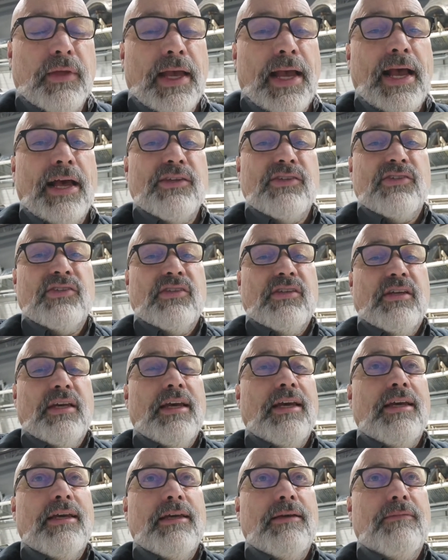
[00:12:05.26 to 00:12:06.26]
ask
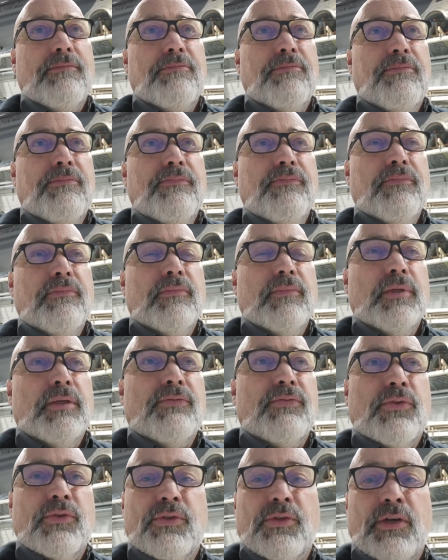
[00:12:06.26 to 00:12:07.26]
a
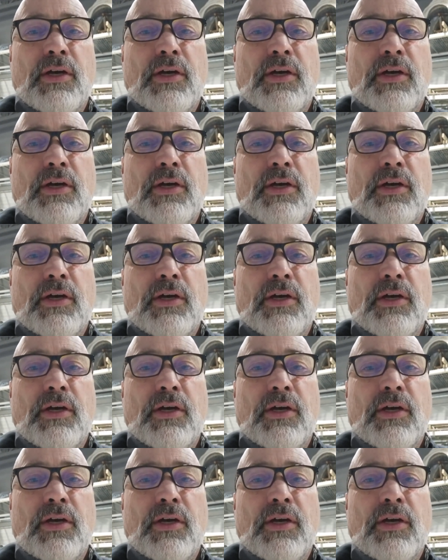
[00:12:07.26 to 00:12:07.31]
further